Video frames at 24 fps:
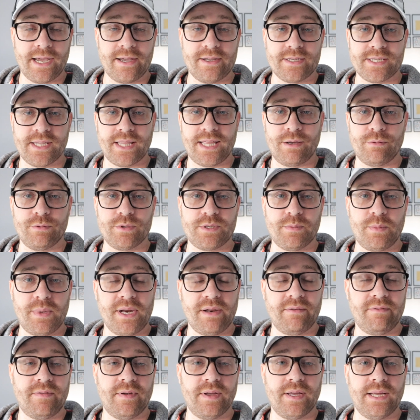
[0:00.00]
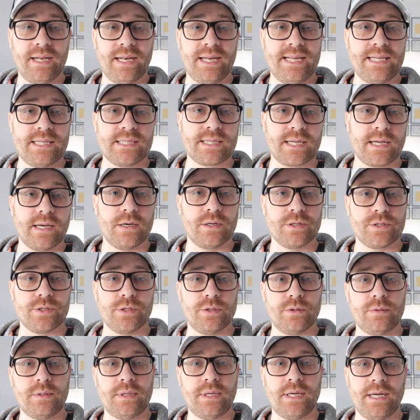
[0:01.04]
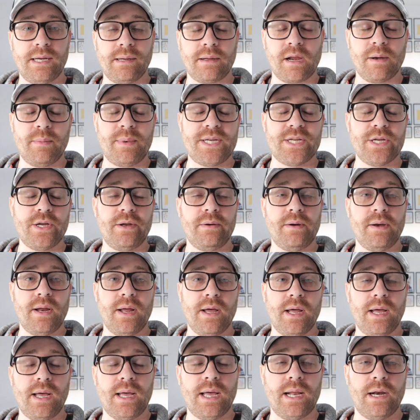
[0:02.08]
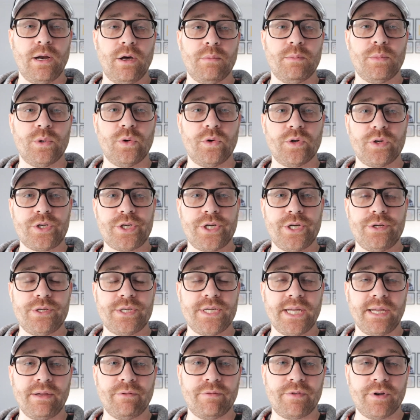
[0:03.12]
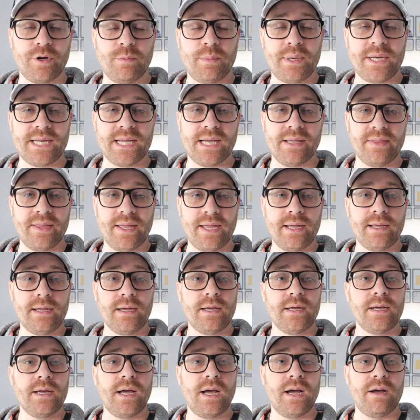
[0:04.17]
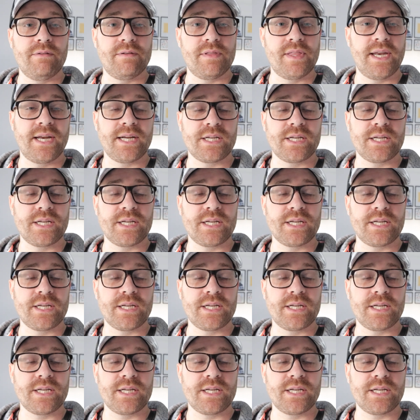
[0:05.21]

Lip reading: So that was a bit of Leeds Castle. I'm going to be doing a lot more shooting and filming down there over the